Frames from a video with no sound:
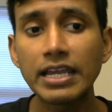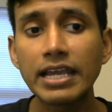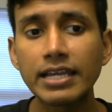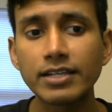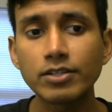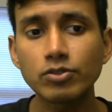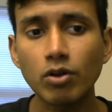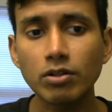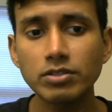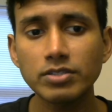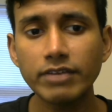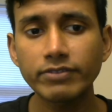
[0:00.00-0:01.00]
It is
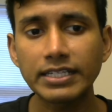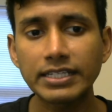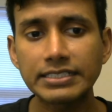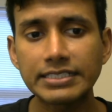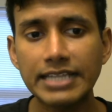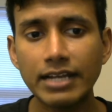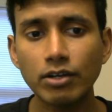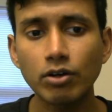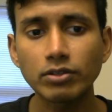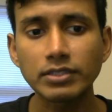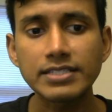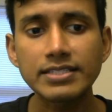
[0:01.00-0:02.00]
also having an attack on
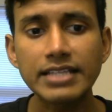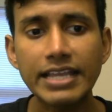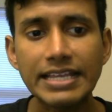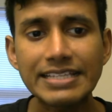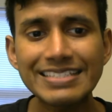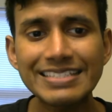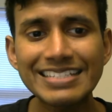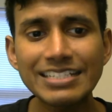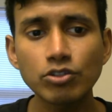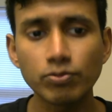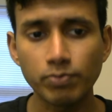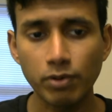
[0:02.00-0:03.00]
this
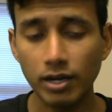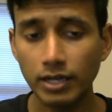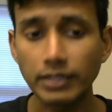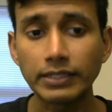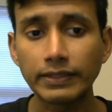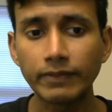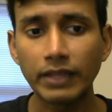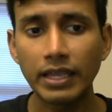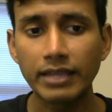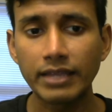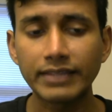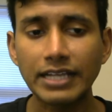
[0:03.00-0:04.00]
c2 pawn
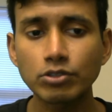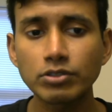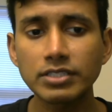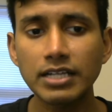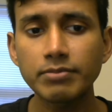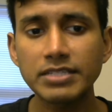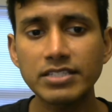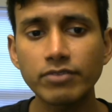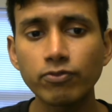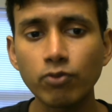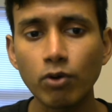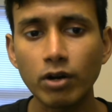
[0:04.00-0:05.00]
that could come as a
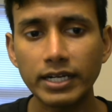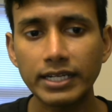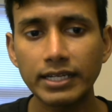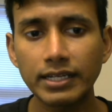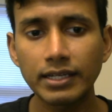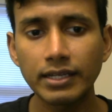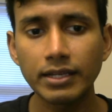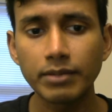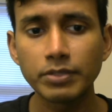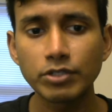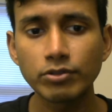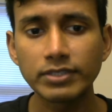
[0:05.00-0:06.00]
fork
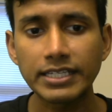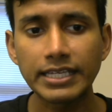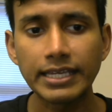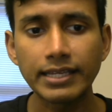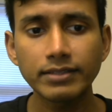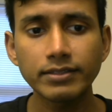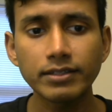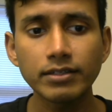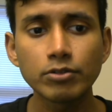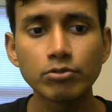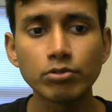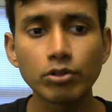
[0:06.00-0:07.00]
between the king and the
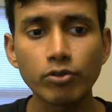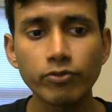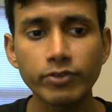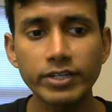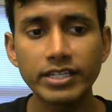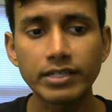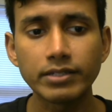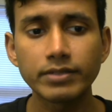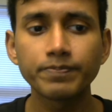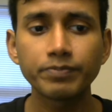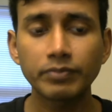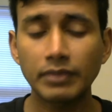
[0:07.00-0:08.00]
rook over here.
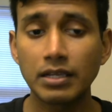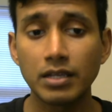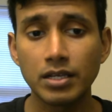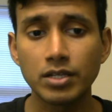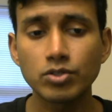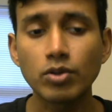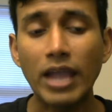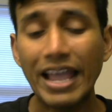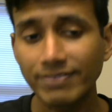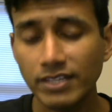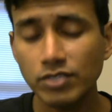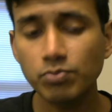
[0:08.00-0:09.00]
So at
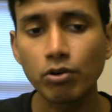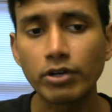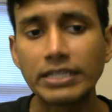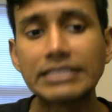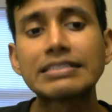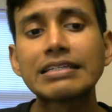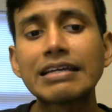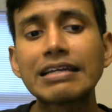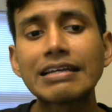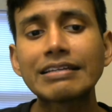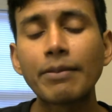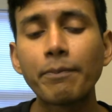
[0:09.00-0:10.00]
this point,
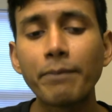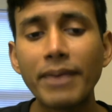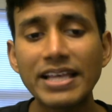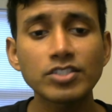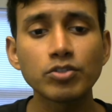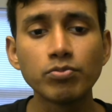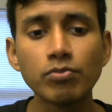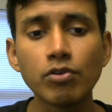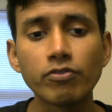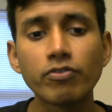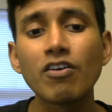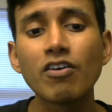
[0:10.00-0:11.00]
the best
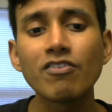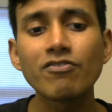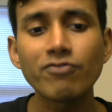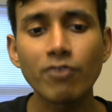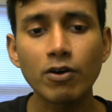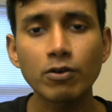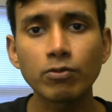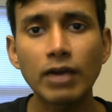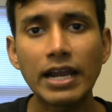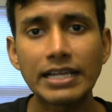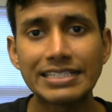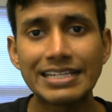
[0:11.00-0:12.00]
move for
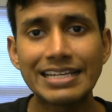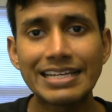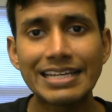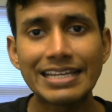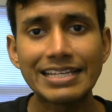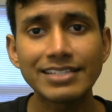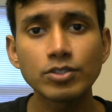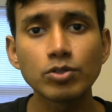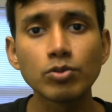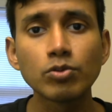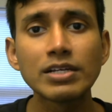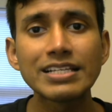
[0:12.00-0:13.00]
white is
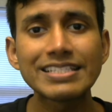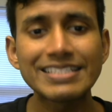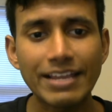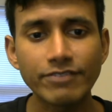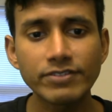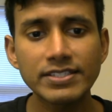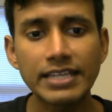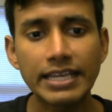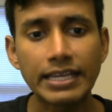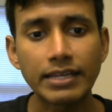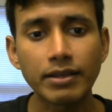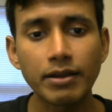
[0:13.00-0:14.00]
to save his
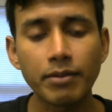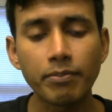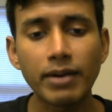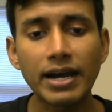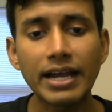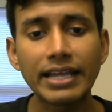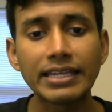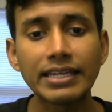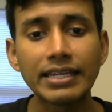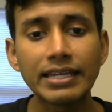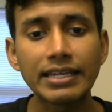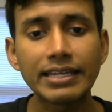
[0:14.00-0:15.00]
king by
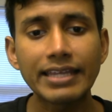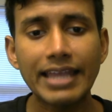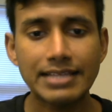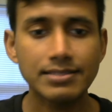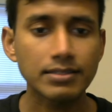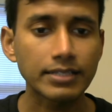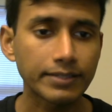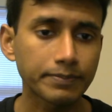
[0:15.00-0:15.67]
castling.